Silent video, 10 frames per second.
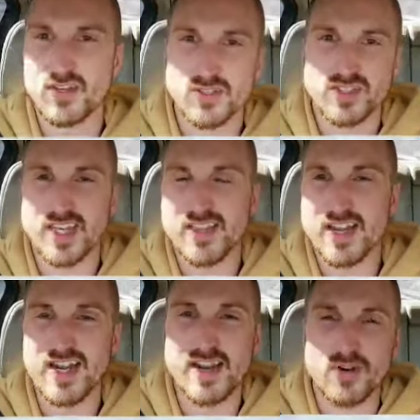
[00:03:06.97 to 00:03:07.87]
and say that
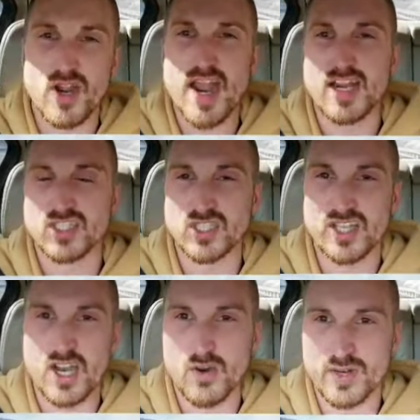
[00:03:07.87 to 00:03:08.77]
I never
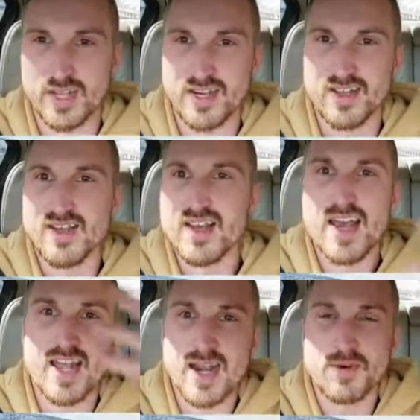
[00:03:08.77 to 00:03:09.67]
actually owned it,
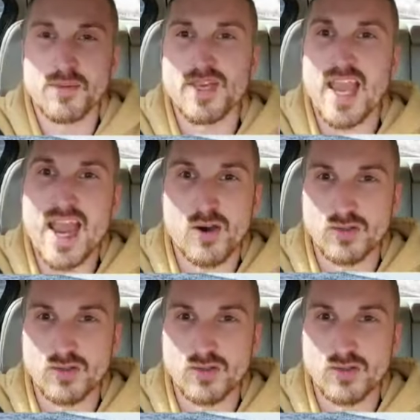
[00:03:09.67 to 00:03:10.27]
and I'm gonna be out